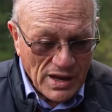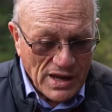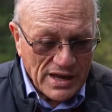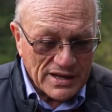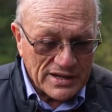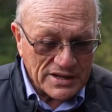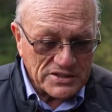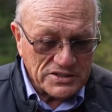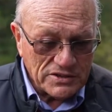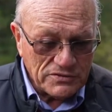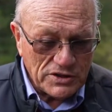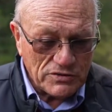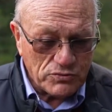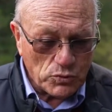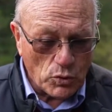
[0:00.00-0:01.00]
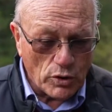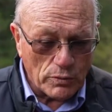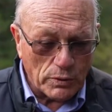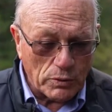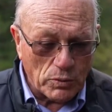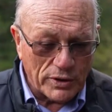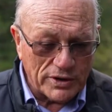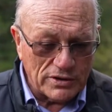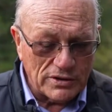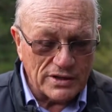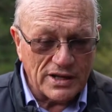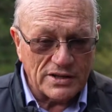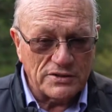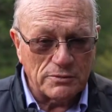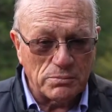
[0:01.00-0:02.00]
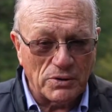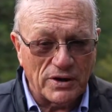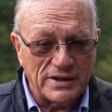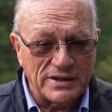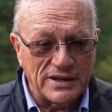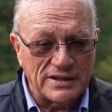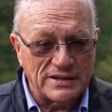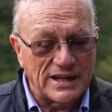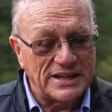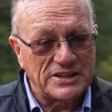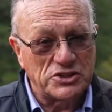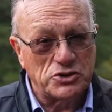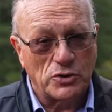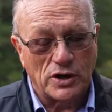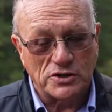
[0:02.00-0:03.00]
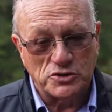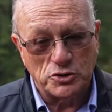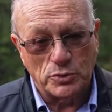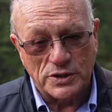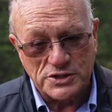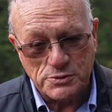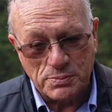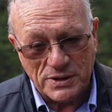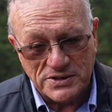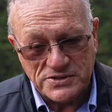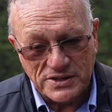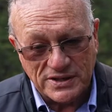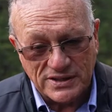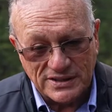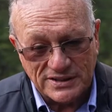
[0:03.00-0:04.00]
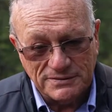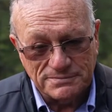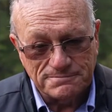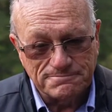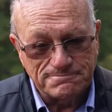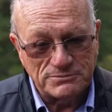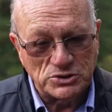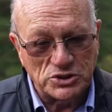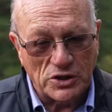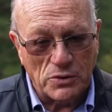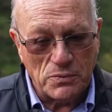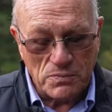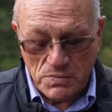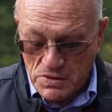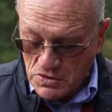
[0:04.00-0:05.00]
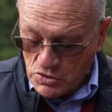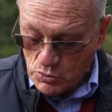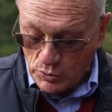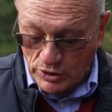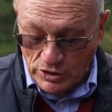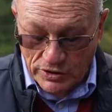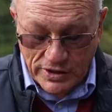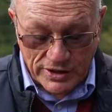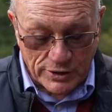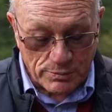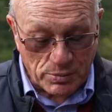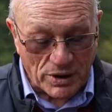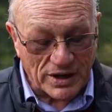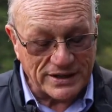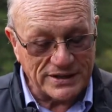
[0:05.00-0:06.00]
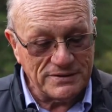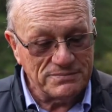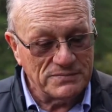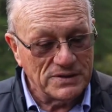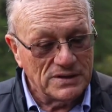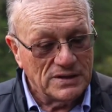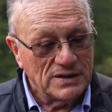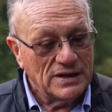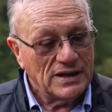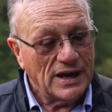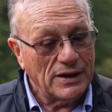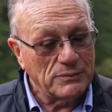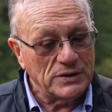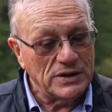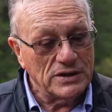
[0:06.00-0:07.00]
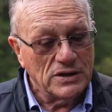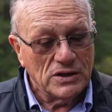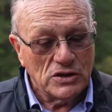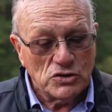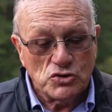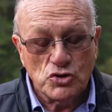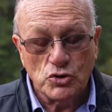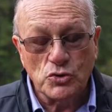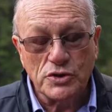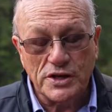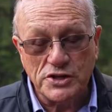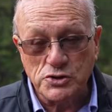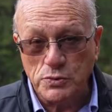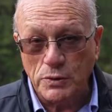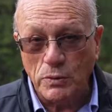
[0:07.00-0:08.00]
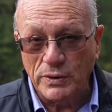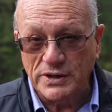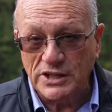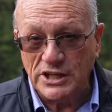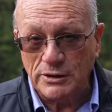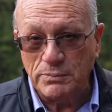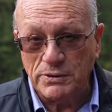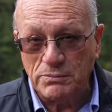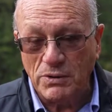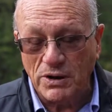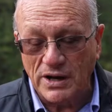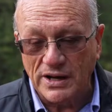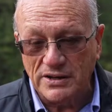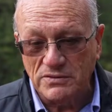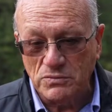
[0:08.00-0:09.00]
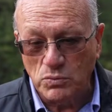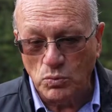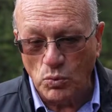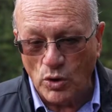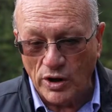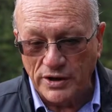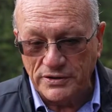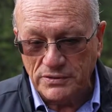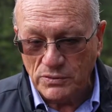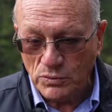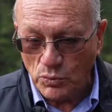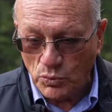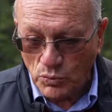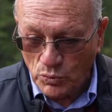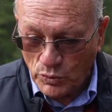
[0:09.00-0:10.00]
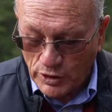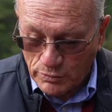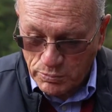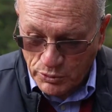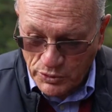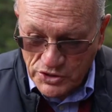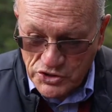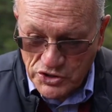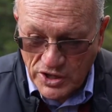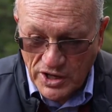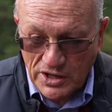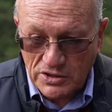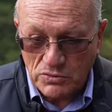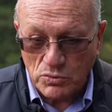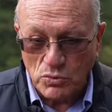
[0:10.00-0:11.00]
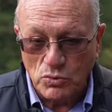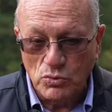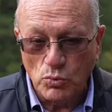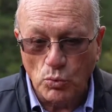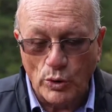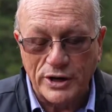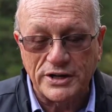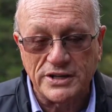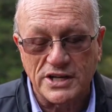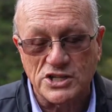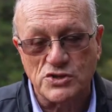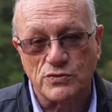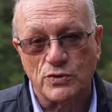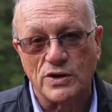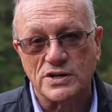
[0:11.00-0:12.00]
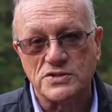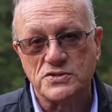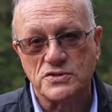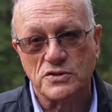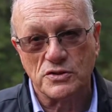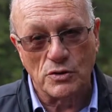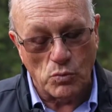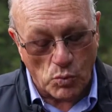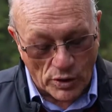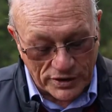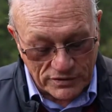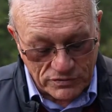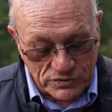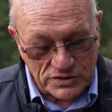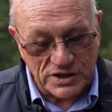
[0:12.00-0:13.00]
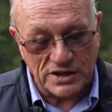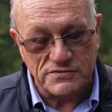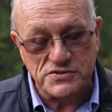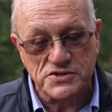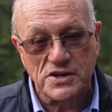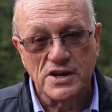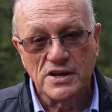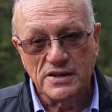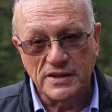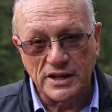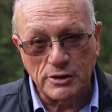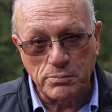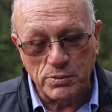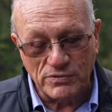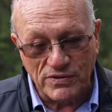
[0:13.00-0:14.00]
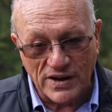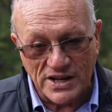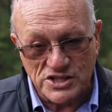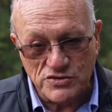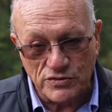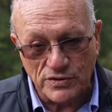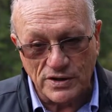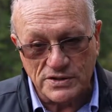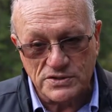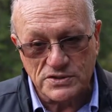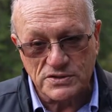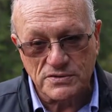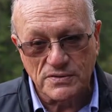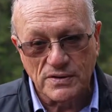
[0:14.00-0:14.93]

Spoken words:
In activity 4, we want to look at the body and let it talk to us, basically. So we look at our body, and two things we want to keep in mind. One, we appreciate what it does for us, the wonderful gifts that it provides for us.